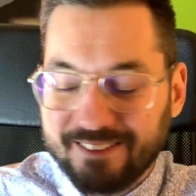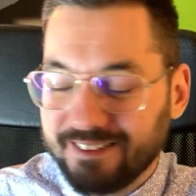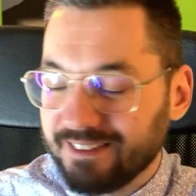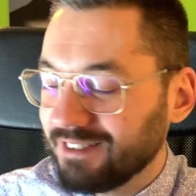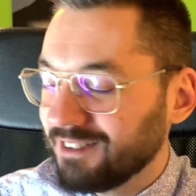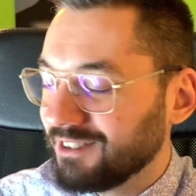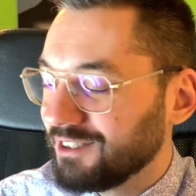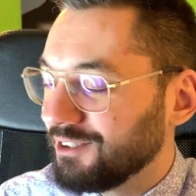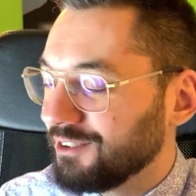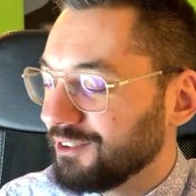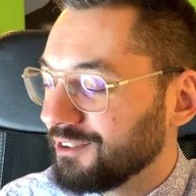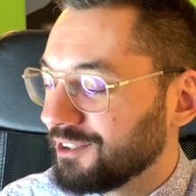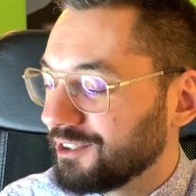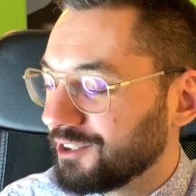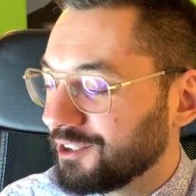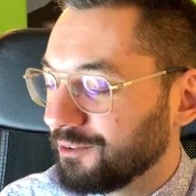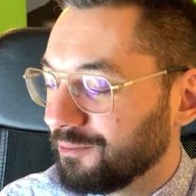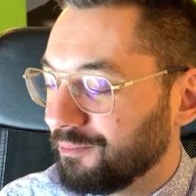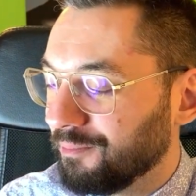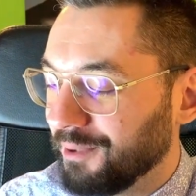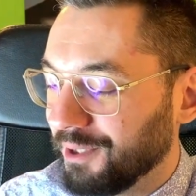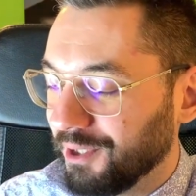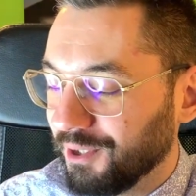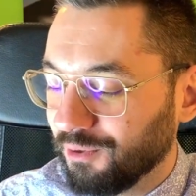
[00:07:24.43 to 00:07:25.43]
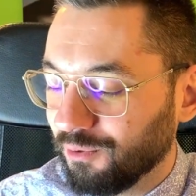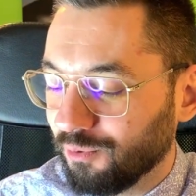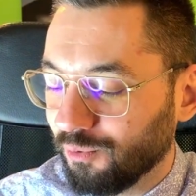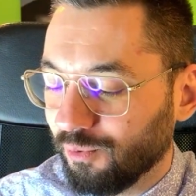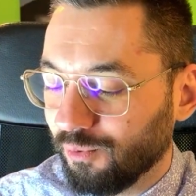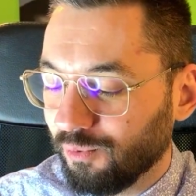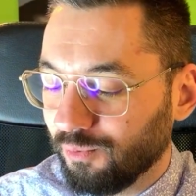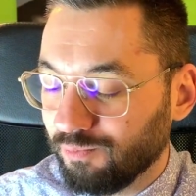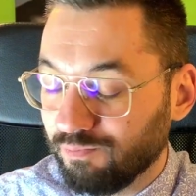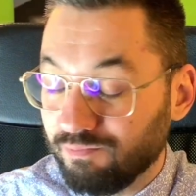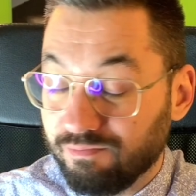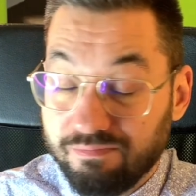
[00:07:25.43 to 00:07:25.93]
This used to be
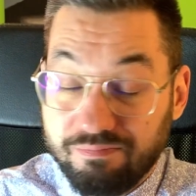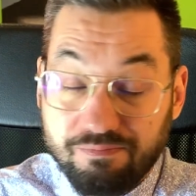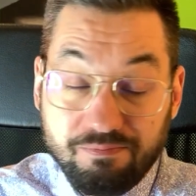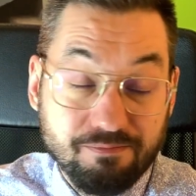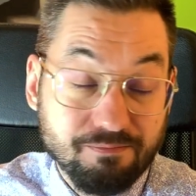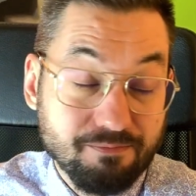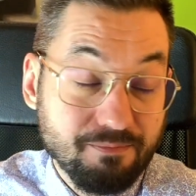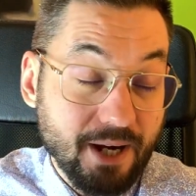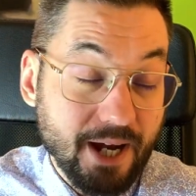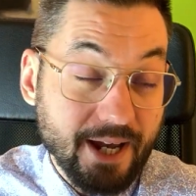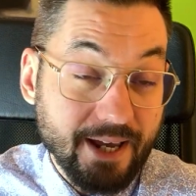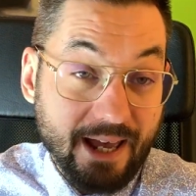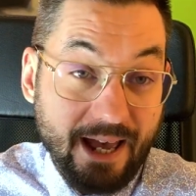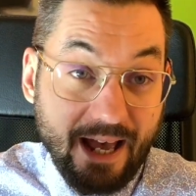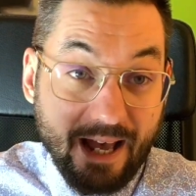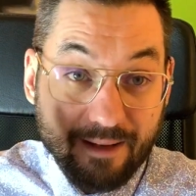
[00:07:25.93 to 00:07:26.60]
my